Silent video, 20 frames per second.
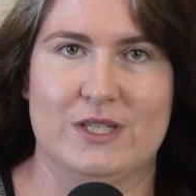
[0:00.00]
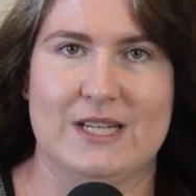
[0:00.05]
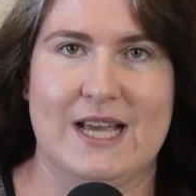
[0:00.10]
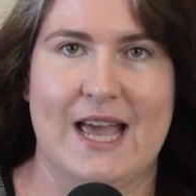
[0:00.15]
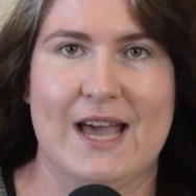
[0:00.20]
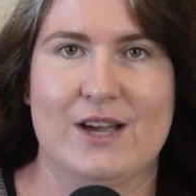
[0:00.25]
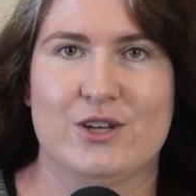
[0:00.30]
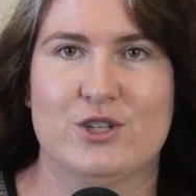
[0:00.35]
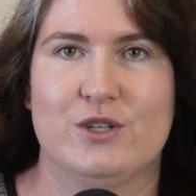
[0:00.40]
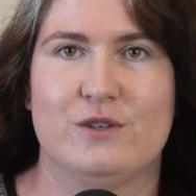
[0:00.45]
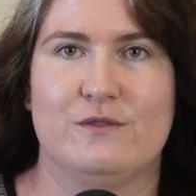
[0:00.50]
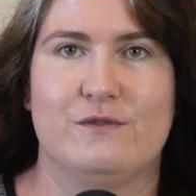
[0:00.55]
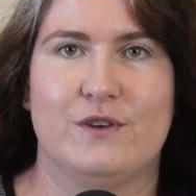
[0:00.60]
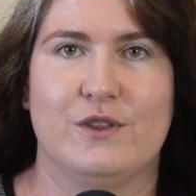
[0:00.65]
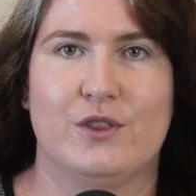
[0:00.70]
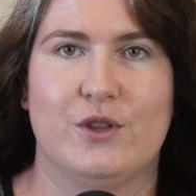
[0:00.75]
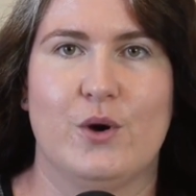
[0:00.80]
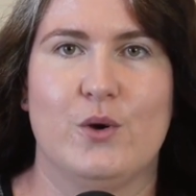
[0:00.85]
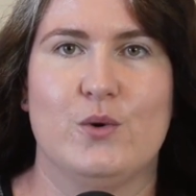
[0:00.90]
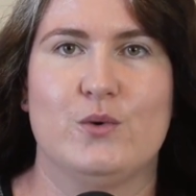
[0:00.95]
to action for
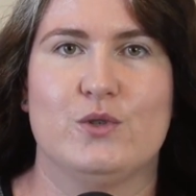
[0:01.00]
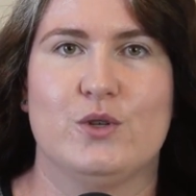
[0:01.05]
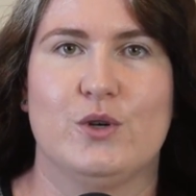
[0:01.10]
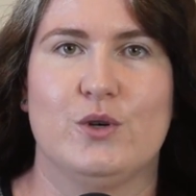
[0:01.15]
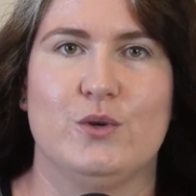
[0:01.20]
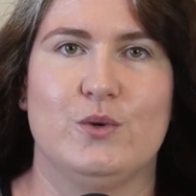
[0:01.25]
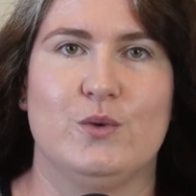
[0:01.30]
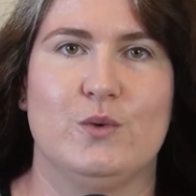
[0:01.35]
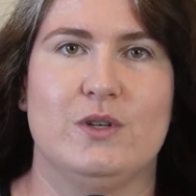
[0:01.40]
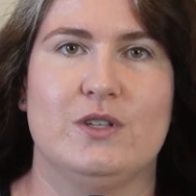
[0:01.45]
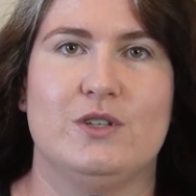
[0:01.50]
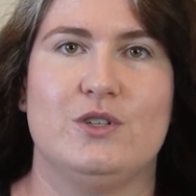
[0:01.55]
those who